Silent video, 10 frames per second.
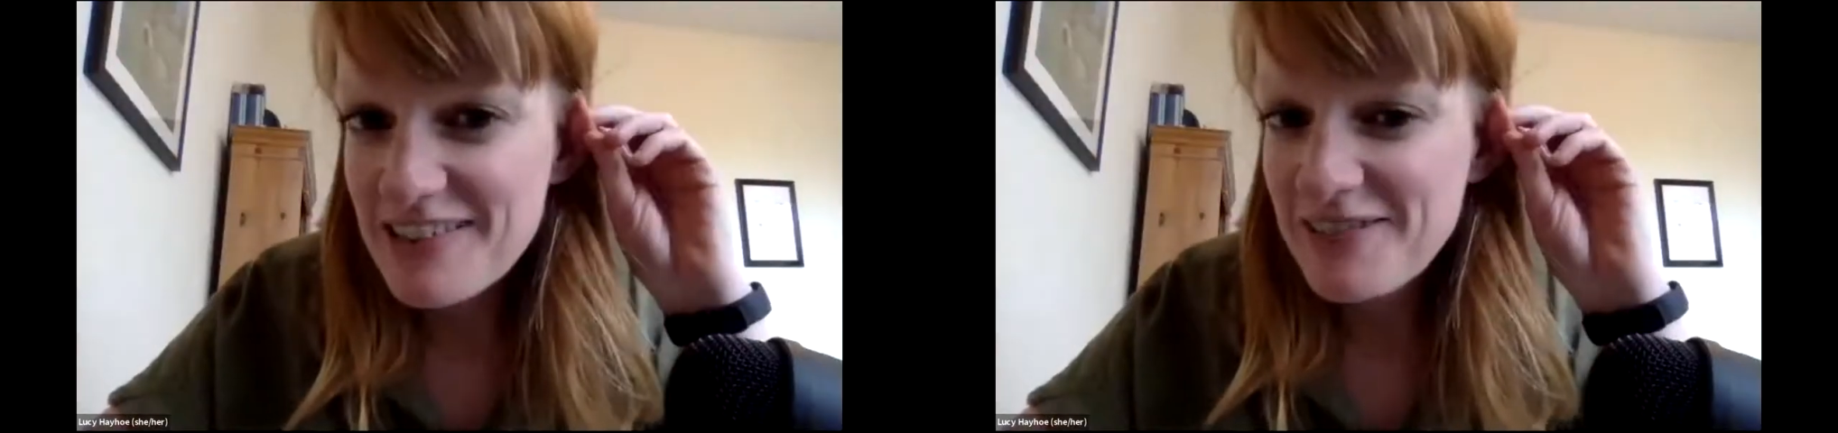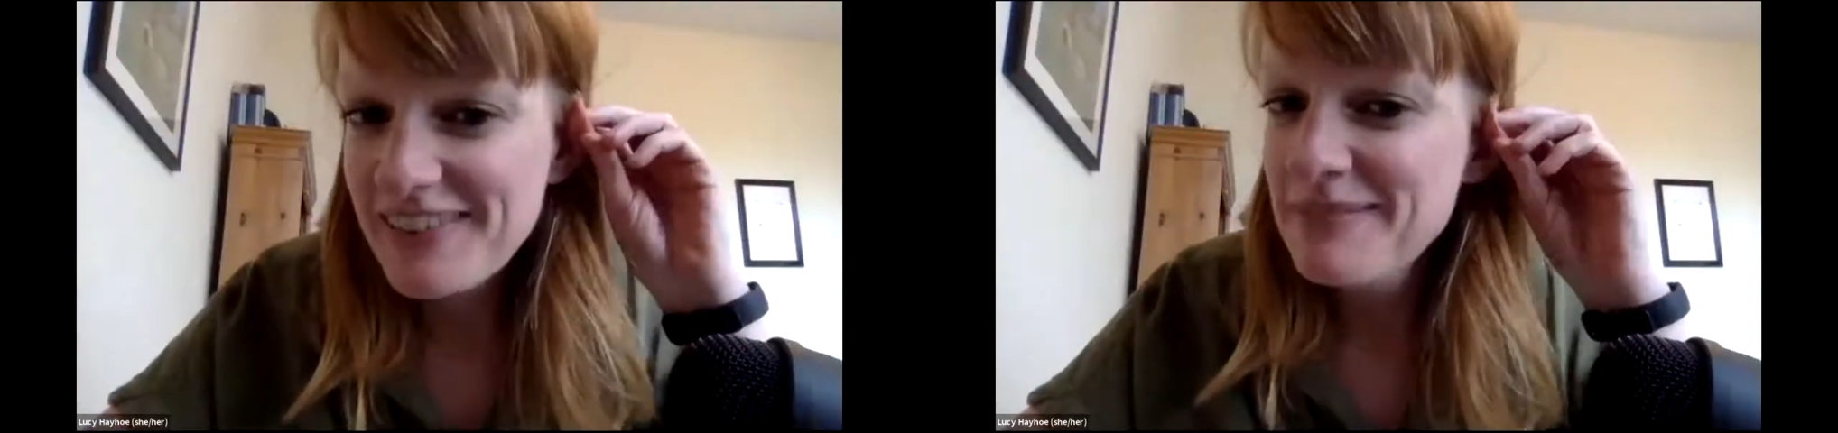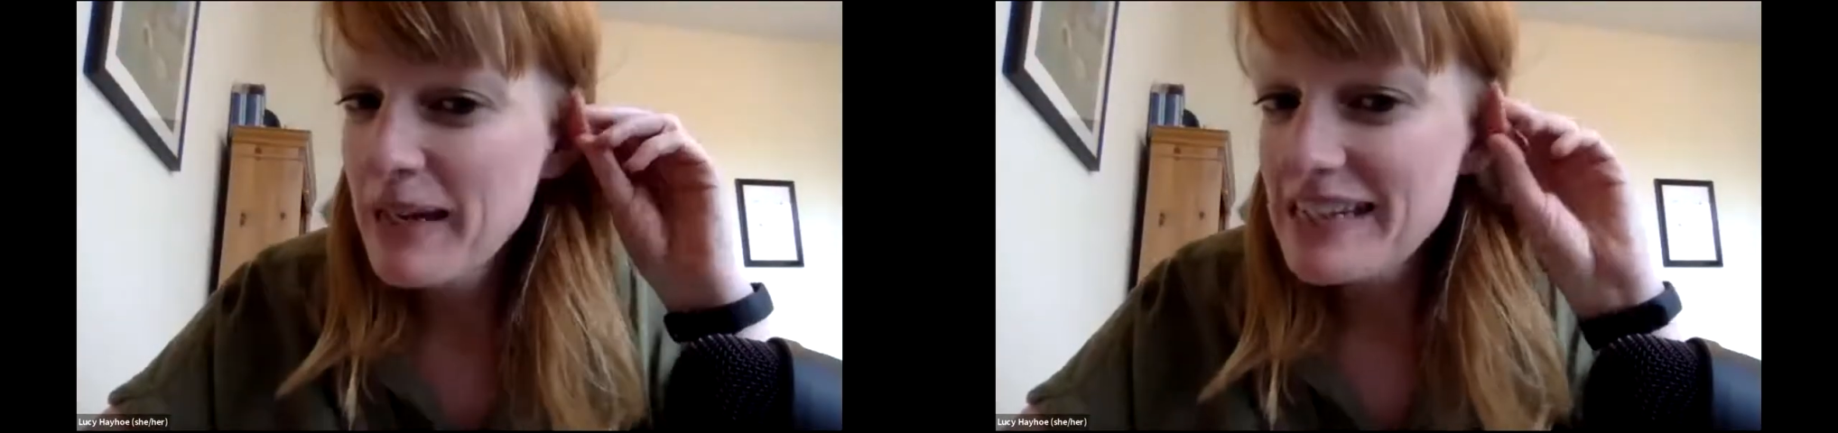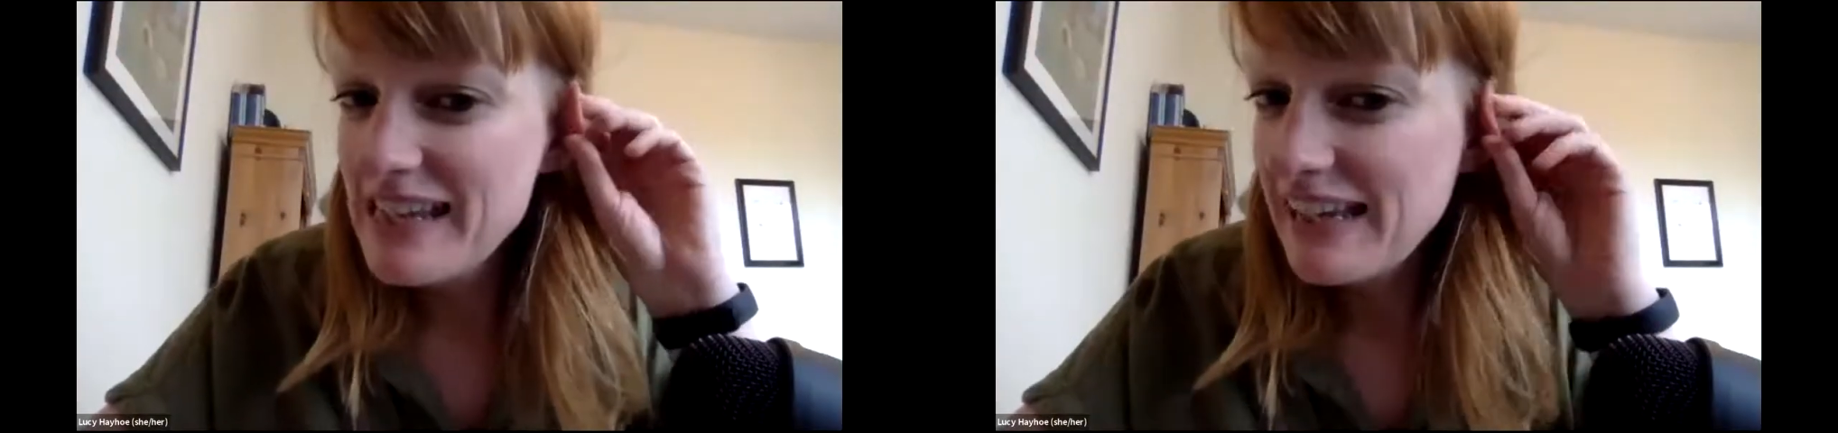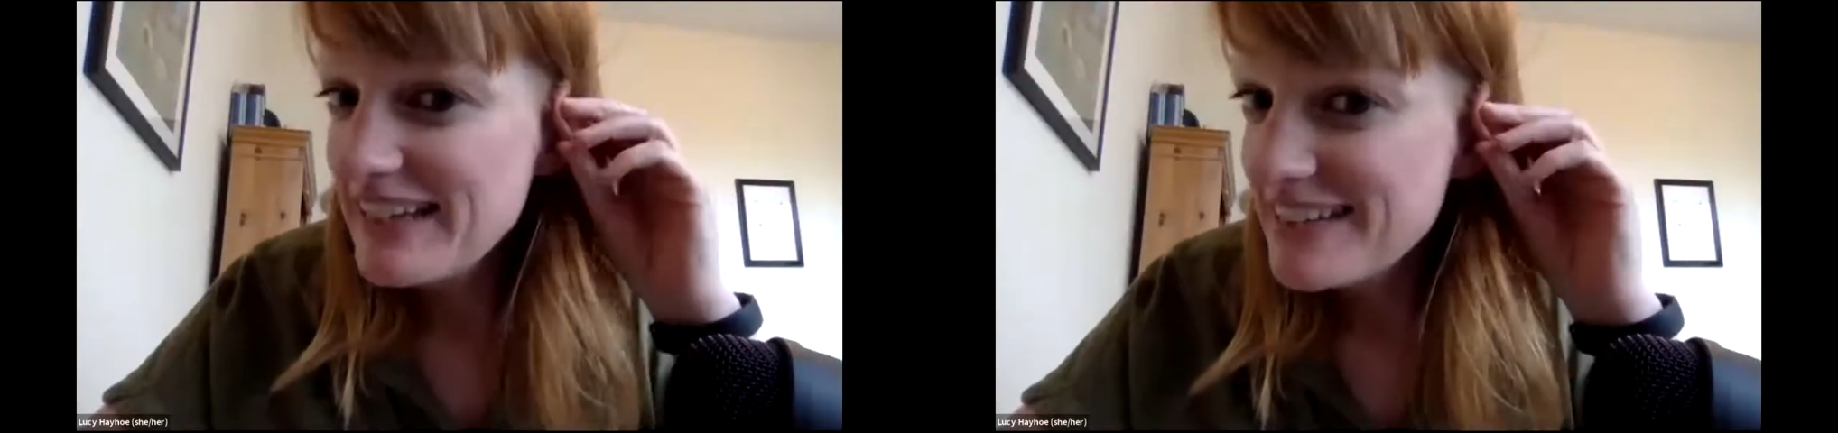screen makes
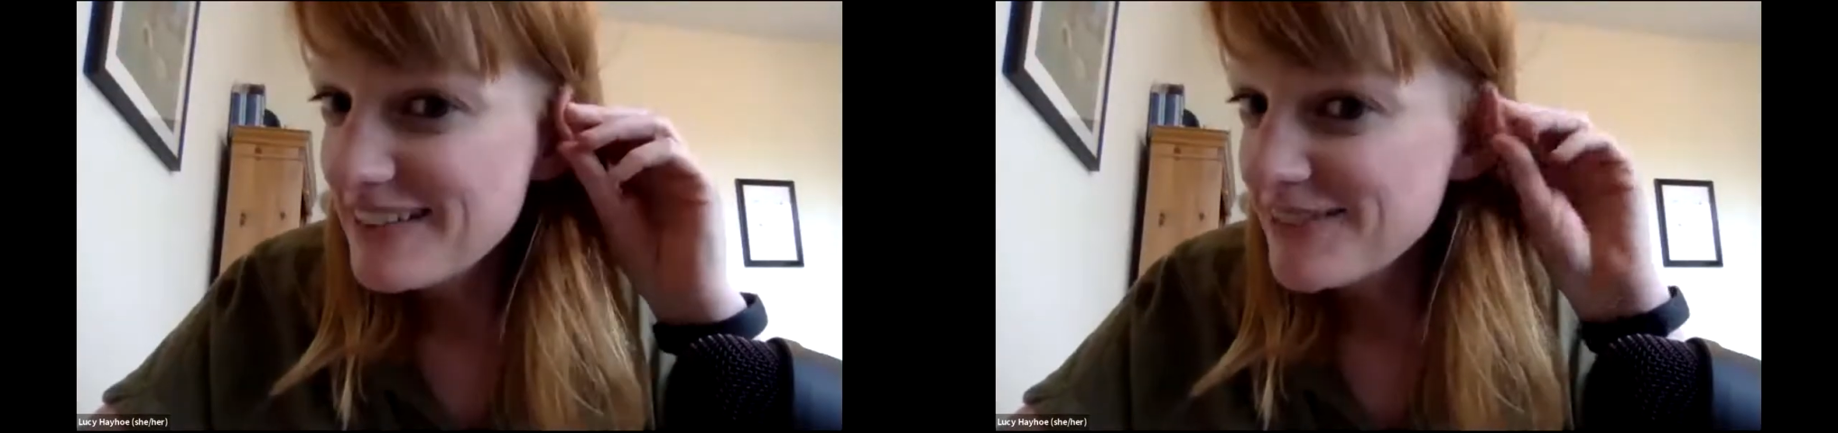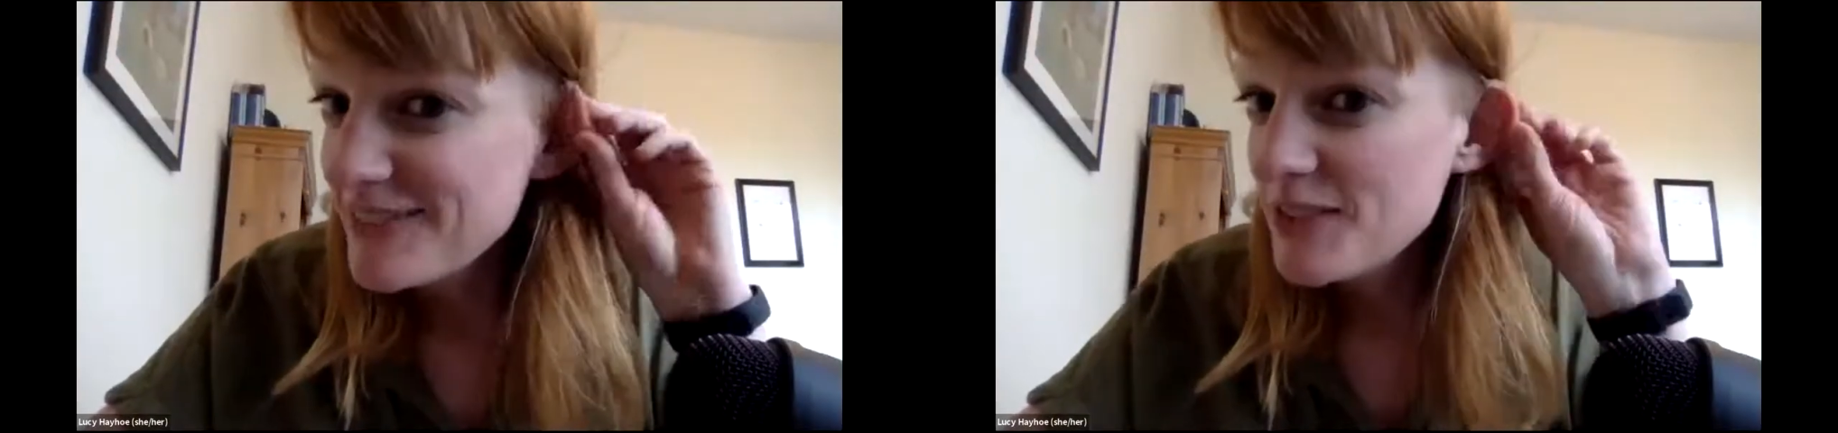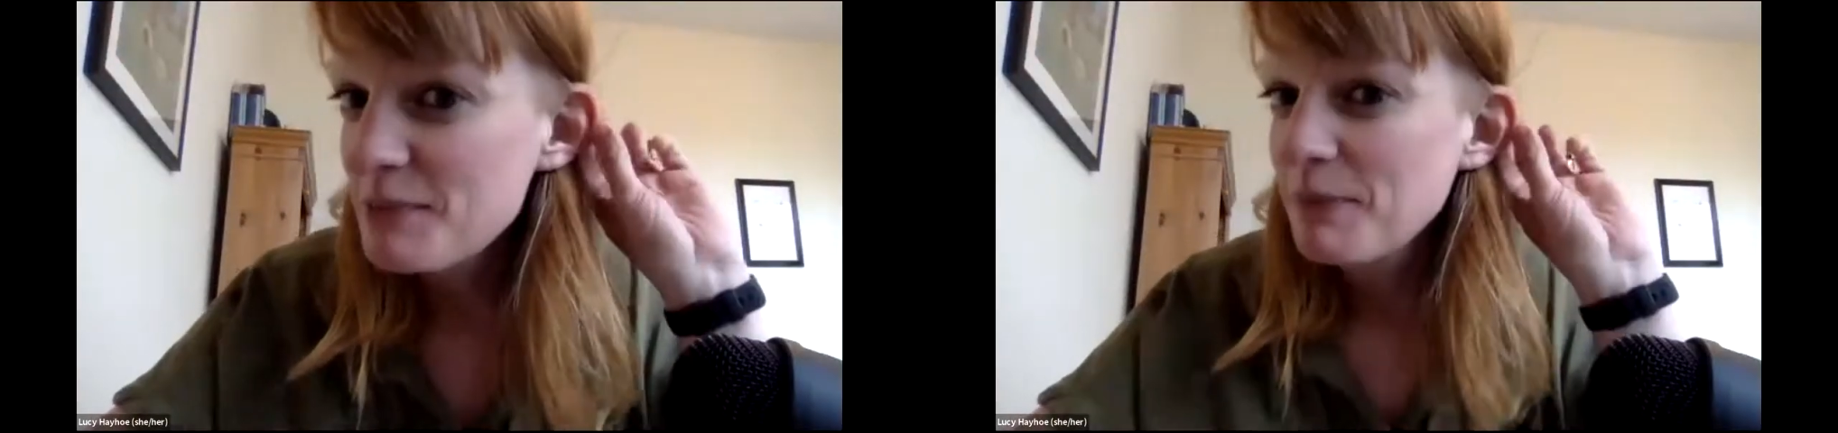any difference,